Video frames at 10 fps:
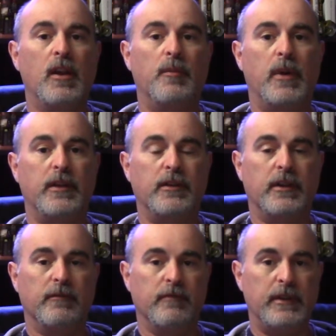but you got
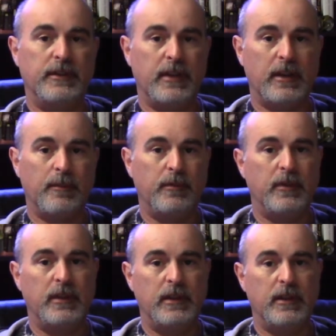to reset up
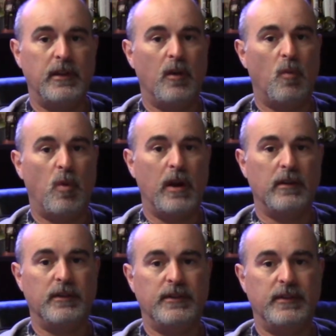the
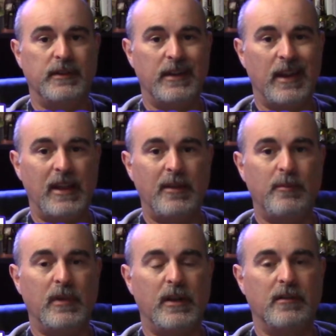wireless
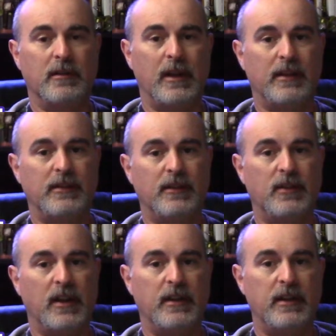name or
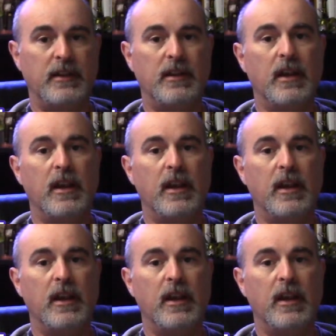SSID